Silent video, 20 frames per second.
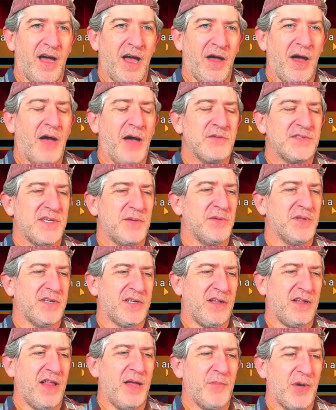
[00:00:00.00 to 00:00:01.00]
I was able to
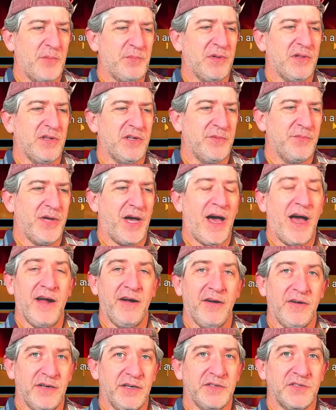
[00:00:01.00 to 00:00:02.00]
climb up a little bit
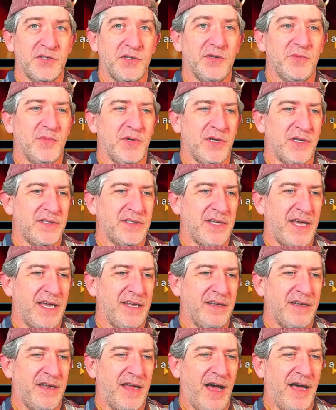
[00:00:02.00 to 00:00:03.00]
higher in a tournament,
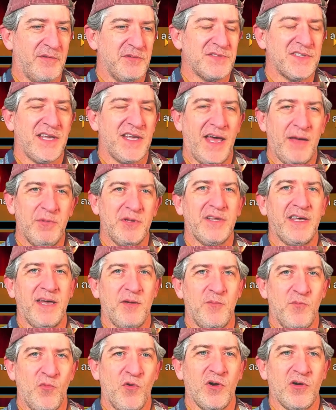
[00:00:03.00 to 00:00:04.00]
and I was able to
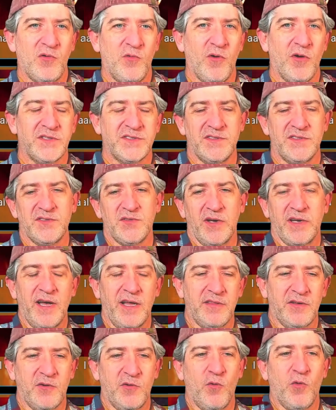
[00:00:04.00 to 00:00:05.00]
get more quartz, and so I
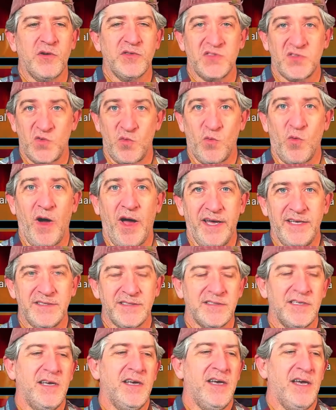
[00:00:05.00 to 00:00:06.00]
got the quartz twice,